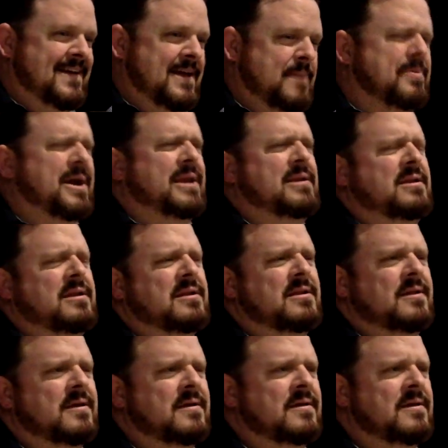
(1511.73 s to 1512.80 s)

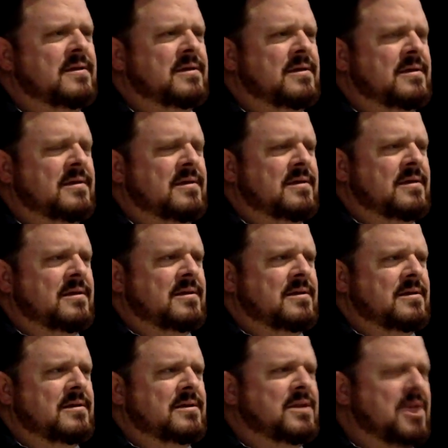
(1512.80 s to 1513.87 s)
But
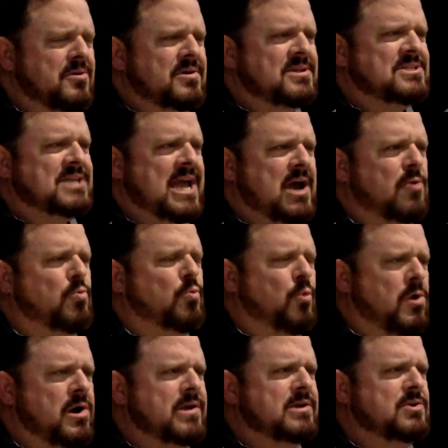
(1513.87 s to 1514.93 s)
notice how
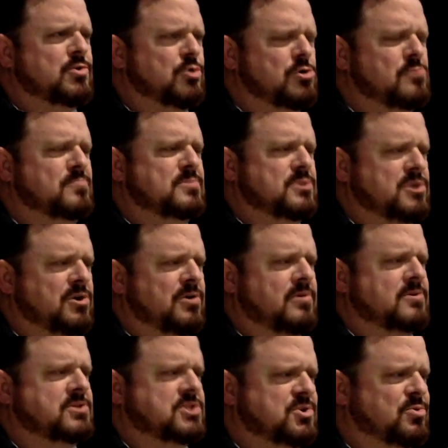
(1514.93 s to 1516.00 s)
one group
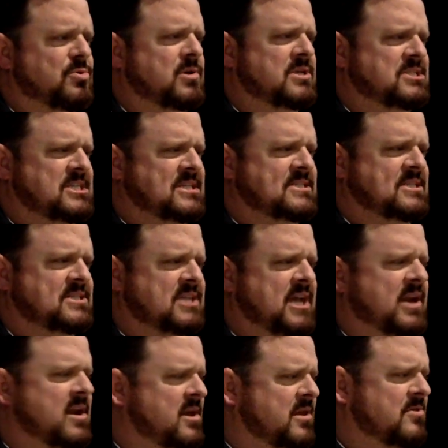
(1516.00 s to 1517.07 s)
turns toward Jesus
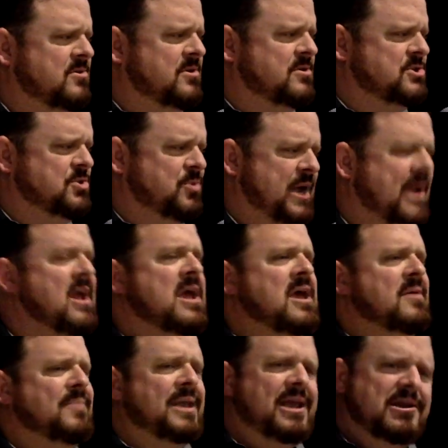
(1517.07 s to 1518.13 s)
and another turns away.
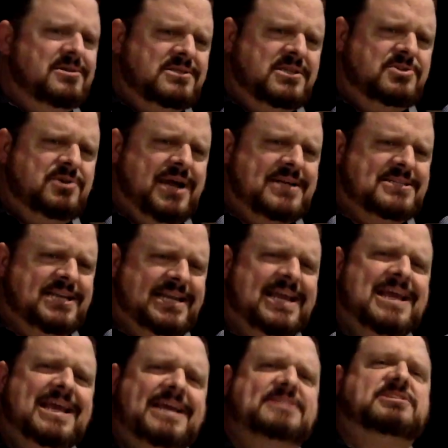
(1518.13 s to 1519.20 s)
But here's the tragedy
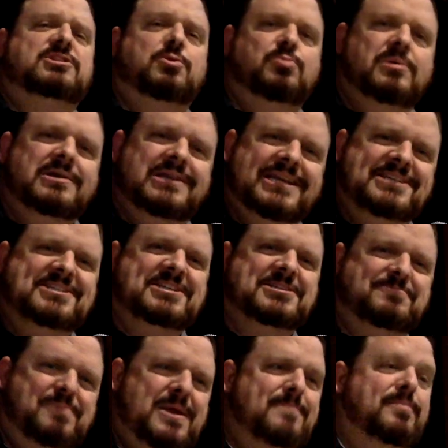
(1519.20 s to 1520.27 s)
it's the religious
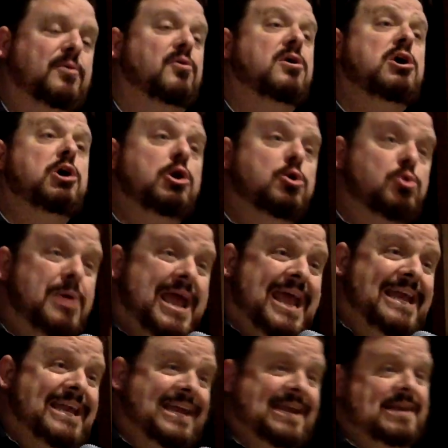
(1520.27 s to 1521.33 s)
people who
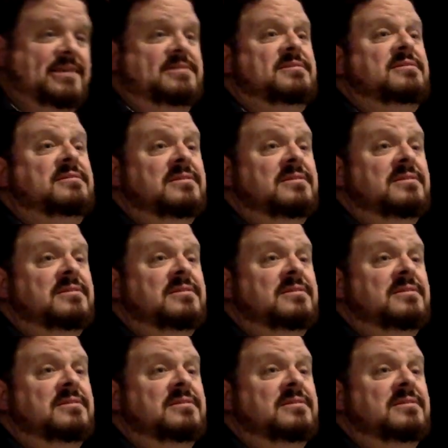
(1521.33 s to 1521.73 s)
hated it.